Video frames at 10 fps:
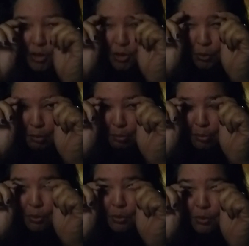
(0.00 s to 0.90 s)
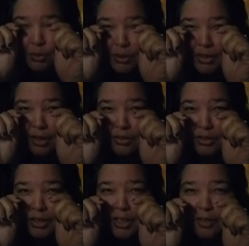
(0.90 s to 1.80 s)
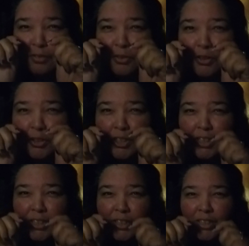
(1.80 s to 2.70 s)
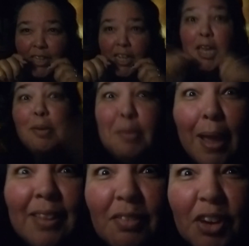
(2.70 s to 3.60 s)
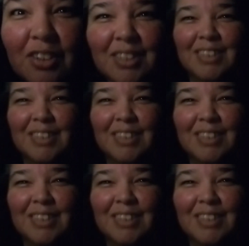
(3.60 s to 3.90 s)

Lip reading: So he pulled down the covers and, give me my liver!